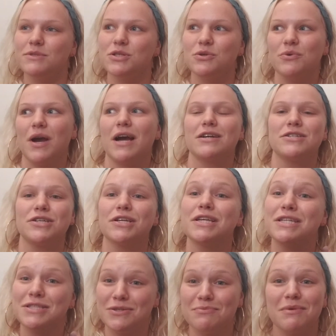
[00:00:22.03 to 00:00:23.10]
to
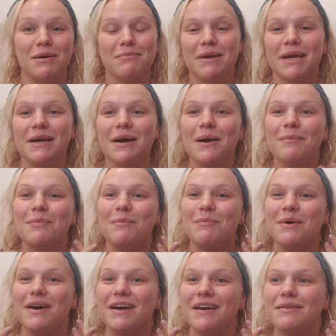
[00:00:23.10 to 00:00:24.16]
actually do my makeup,
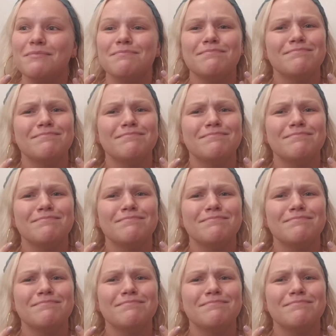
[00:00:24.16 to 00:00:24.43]
but